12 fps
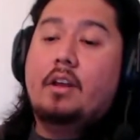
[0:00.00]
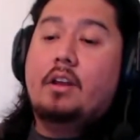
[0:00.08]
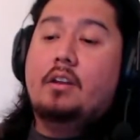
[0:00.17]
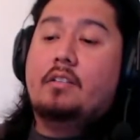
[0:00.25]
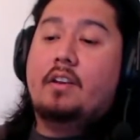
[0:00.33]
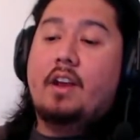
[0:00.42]

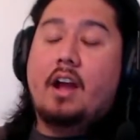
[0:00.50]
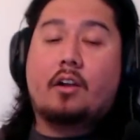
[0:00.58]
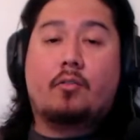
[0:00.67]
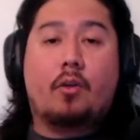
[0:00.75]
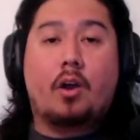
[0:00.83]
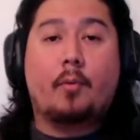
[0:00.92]
did not
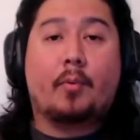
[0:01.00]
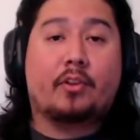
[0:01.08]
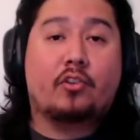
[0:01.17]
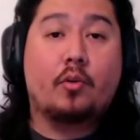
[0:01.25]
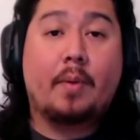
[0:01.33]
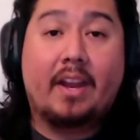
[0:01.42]
grow up with
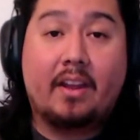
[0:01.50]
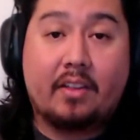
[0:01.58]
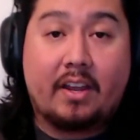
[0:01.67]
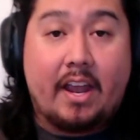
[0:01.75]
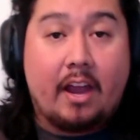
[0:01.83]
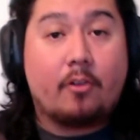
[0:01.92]
too many of the
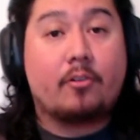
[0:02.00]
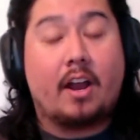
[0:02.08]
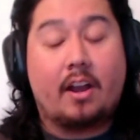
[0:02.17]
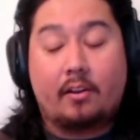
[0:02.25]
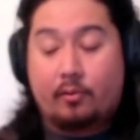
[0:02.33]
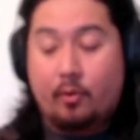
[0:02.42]
Kenner
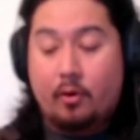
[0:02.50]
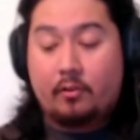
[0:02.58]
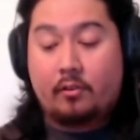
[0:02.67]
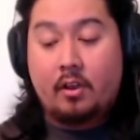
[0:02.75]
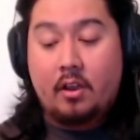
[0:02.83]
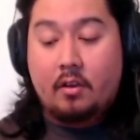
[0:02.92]
dinosaurs
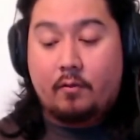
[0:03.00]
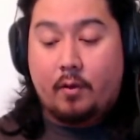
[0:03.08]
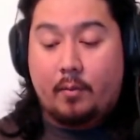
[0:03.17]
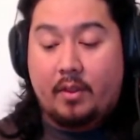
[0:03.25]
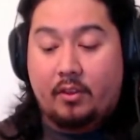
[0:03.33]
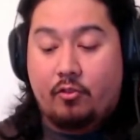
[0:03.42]
from
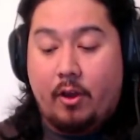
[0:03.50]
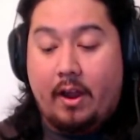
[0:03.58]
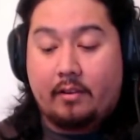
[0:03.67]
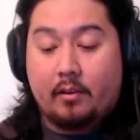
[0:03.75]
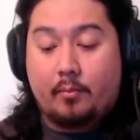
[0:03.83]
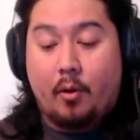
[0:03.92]
the
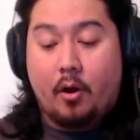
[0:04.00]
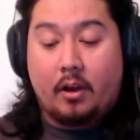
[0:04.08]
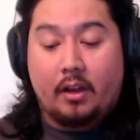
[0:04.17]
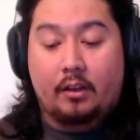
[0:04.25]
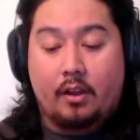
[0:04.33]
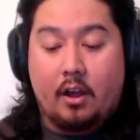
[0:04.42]
Jurassic Park
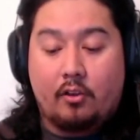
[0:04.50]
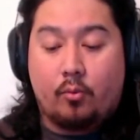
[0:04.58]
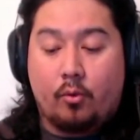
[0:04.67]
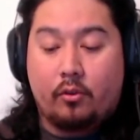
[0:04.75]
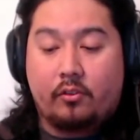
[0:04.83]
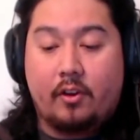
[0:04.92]
and Lost
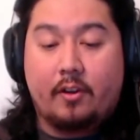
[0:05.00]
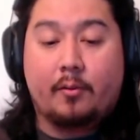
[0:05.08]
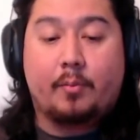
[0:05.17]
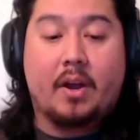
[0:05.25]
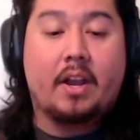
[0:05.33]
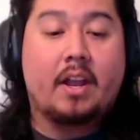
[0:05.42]
World series,
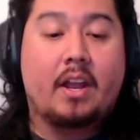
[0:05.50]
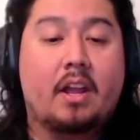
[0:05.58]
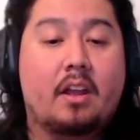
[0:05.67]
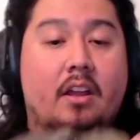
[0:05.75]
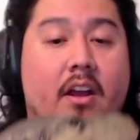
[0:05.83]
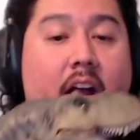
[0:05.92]
but
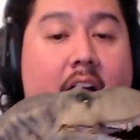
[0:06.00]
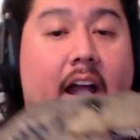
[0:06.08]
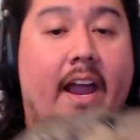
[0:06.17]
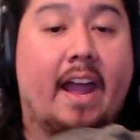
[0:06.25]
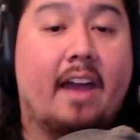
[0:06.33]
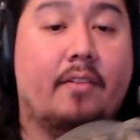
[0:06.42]
I
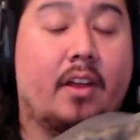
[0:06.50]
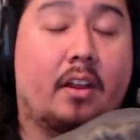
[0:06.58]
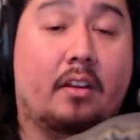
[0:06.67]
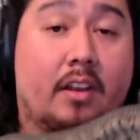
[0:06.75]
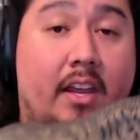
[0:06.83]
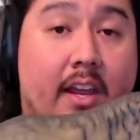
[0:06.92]
have
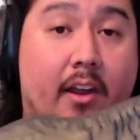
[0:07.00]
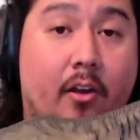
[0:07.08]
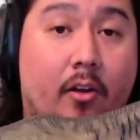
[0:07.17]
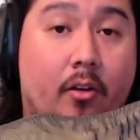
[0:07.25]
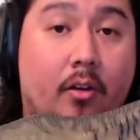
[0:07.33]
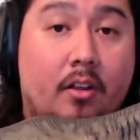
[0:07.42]

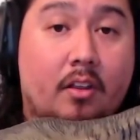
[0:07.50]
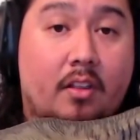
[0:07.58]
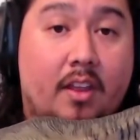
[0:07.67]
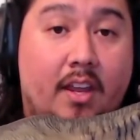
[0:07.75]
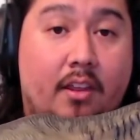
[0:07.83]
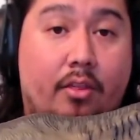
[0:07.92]
here
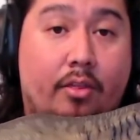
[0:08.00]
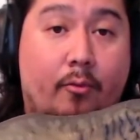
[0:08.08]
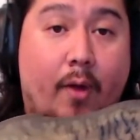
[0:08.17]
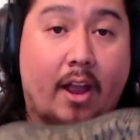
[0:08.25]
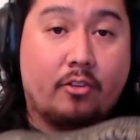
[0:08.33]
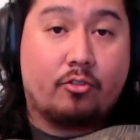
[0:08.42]
the
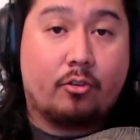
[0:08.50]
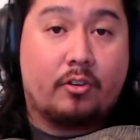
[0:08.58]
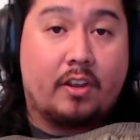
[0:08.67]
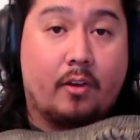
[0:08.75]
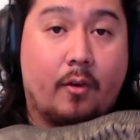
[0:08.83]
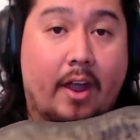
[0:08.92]
Thrasher
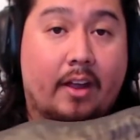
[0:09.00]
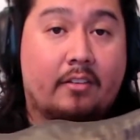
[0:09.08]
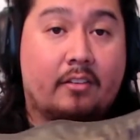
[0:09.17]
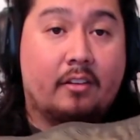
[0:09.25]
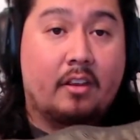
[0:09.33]
T-Rex